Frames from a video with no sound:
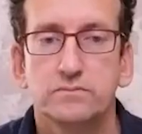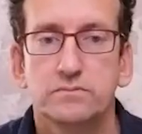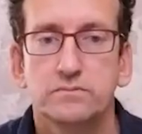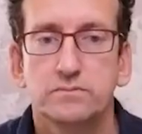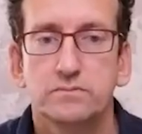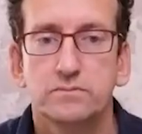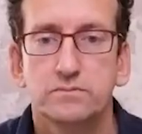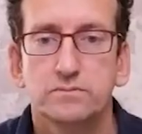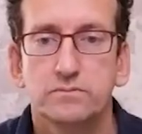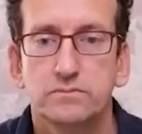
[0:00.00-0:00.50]

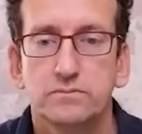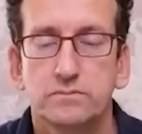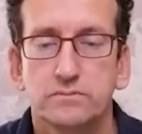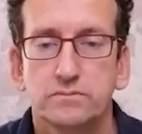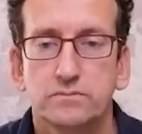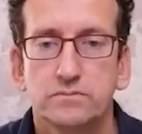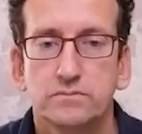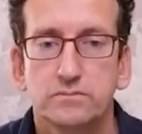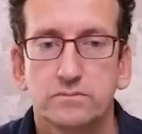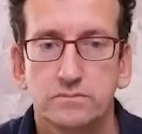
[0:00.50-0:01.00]

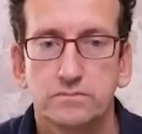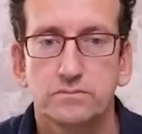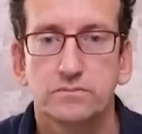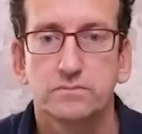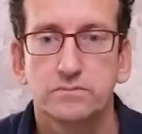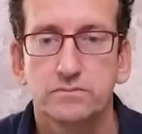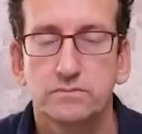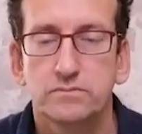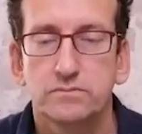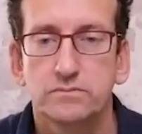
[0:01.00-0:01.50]

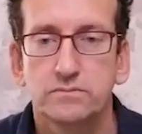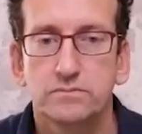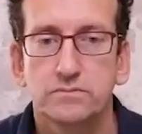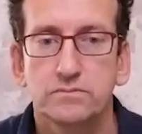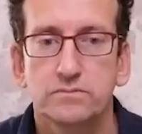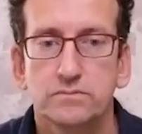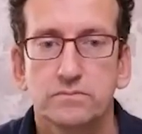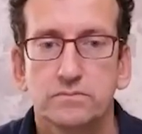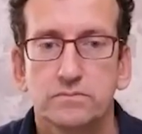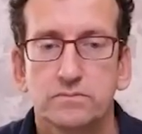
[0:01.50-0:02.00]

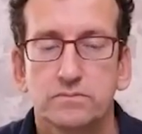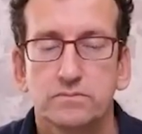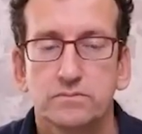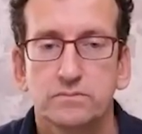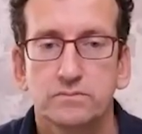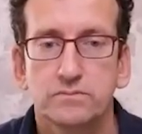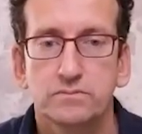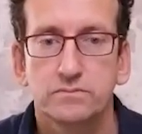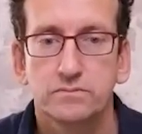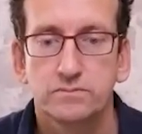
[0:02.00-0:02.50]

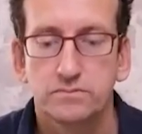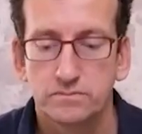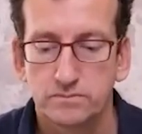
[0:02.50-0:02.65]
The person shown says nothing.